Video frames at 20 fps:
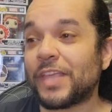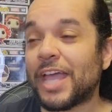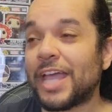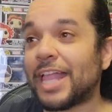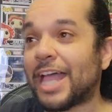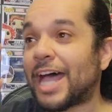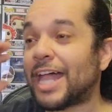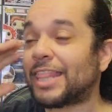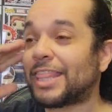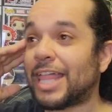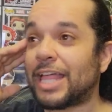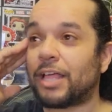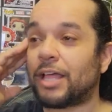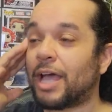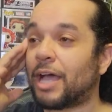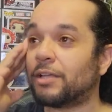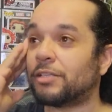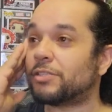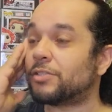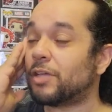
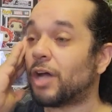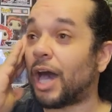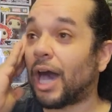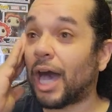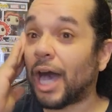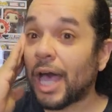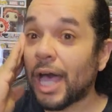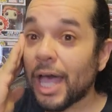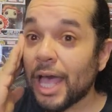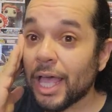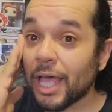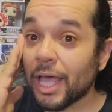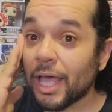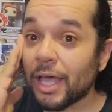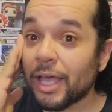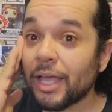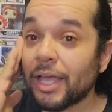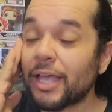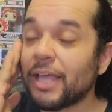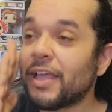And
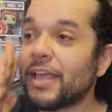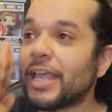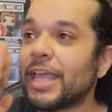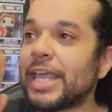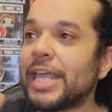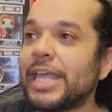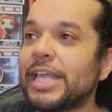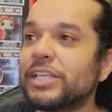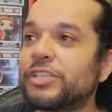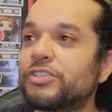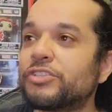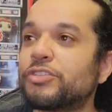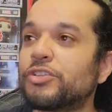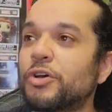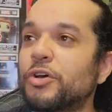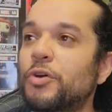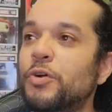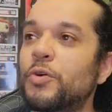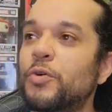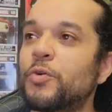he's
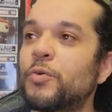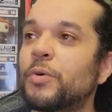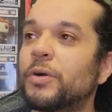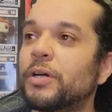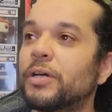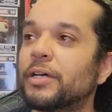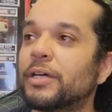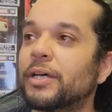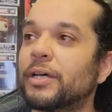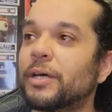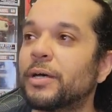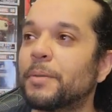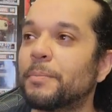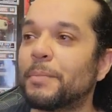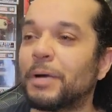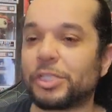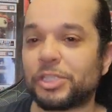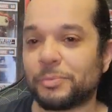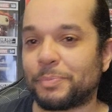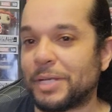so
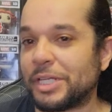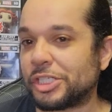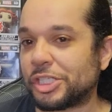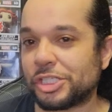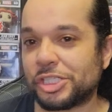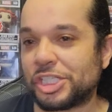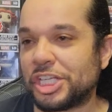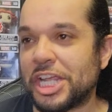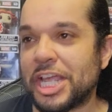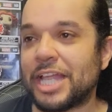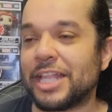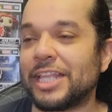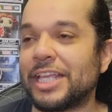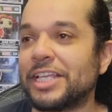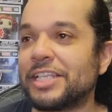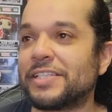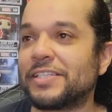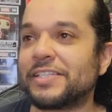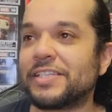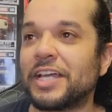much a piece of shit.
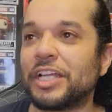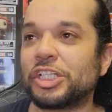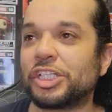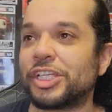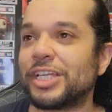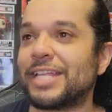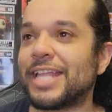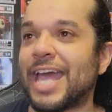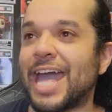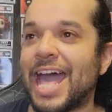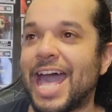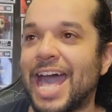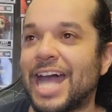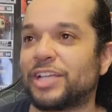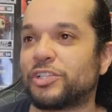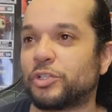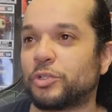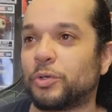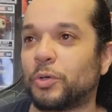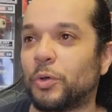He's such an
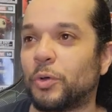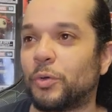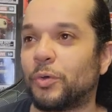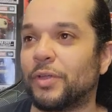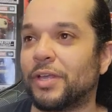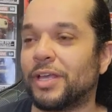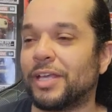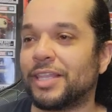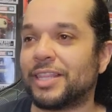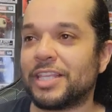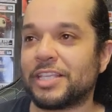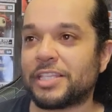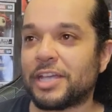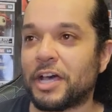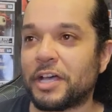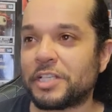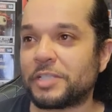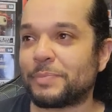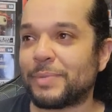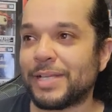asshole, this
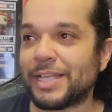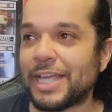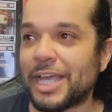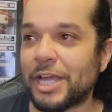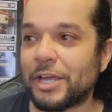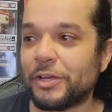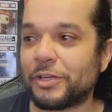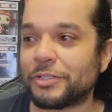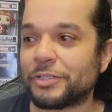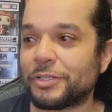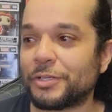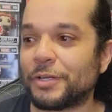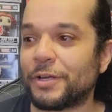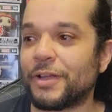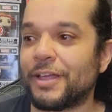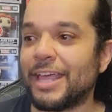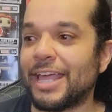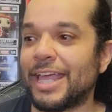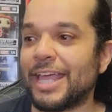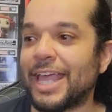husband
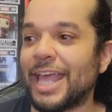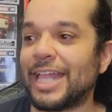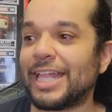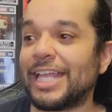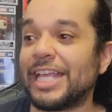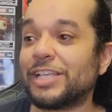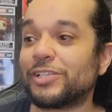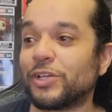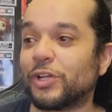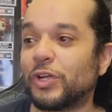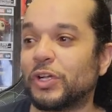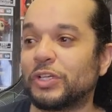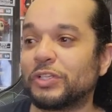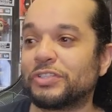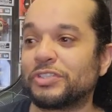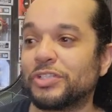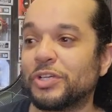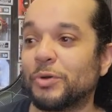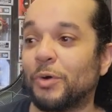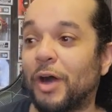character. And he's
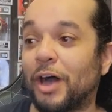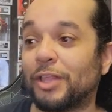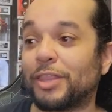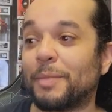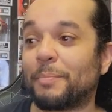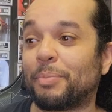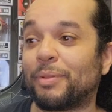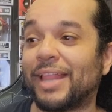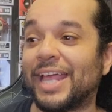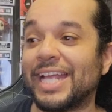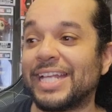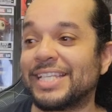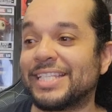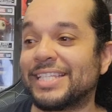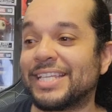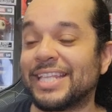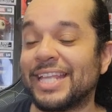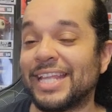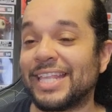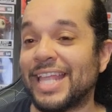also on the plane
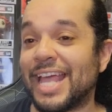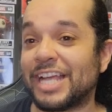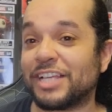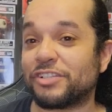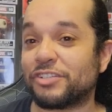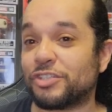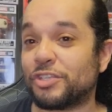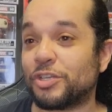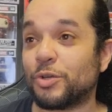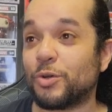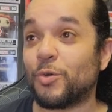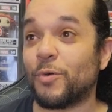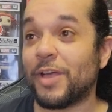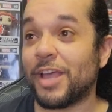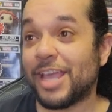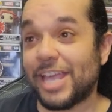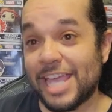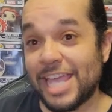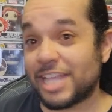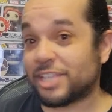sitting next to
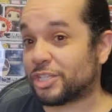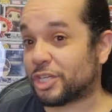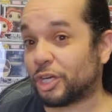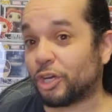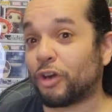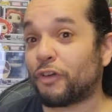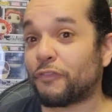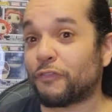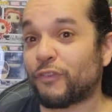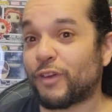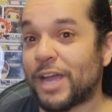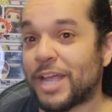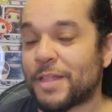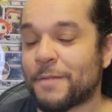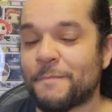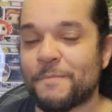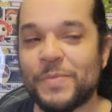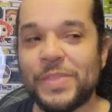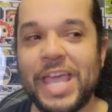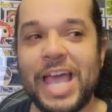his girlfriend.
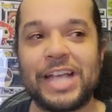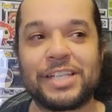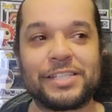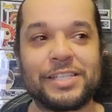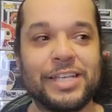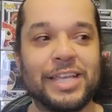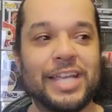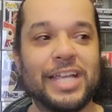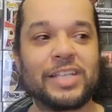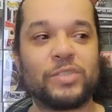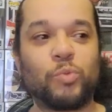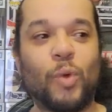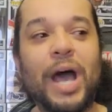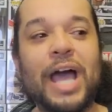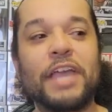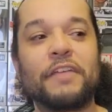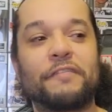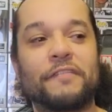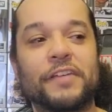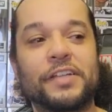Yes, his
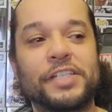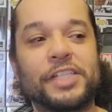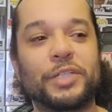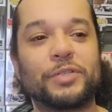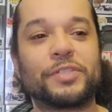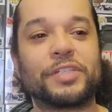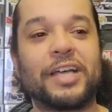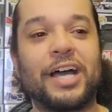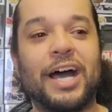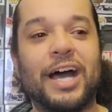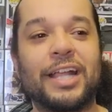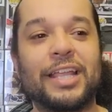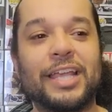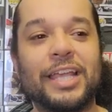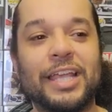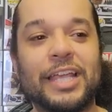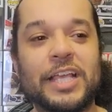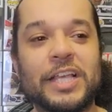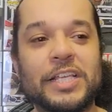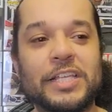wife, Jill Scott,
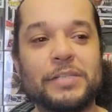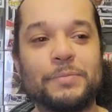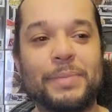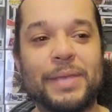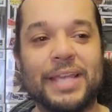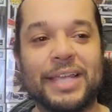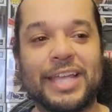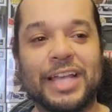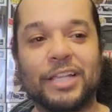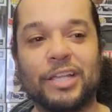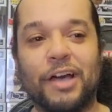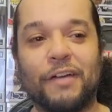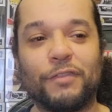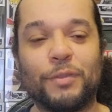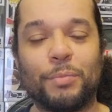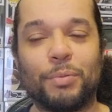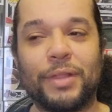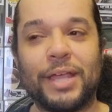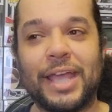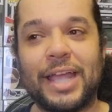is being kicked off
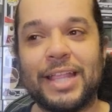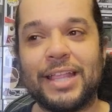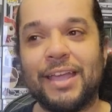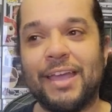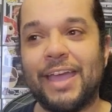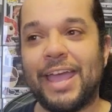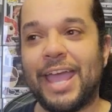the plane,